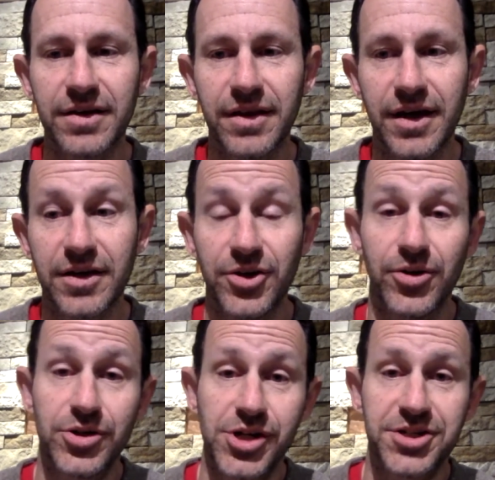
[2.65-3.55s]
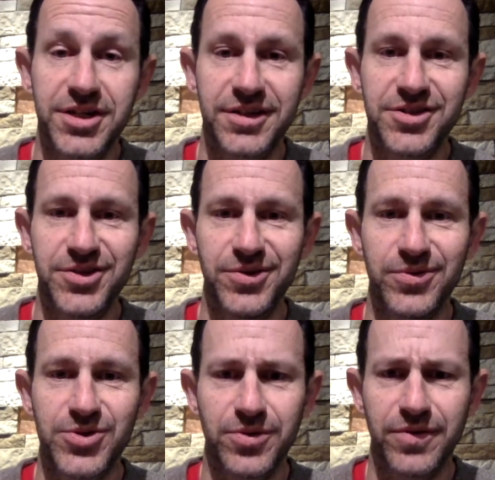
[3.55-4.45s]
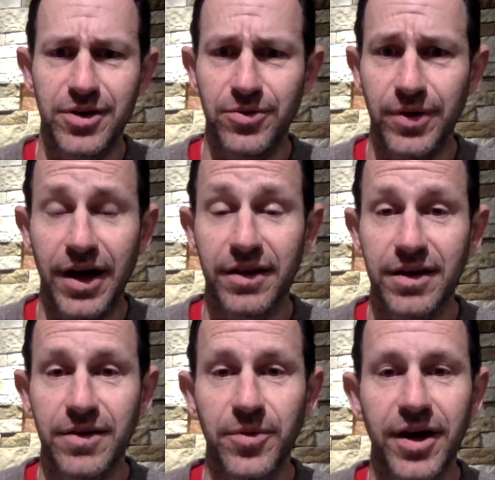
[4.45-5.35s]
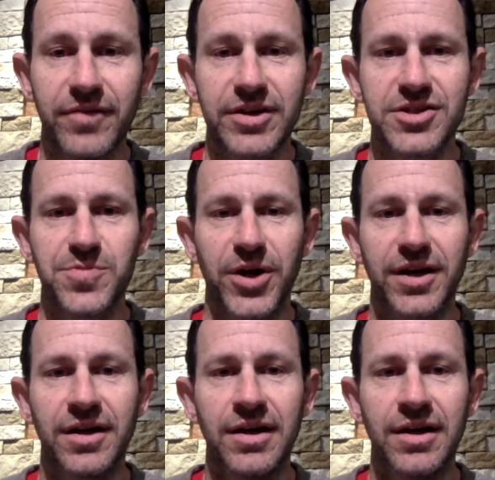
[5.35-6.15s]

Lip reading: that you're adjusting to sort of the new reality that we're having this spring.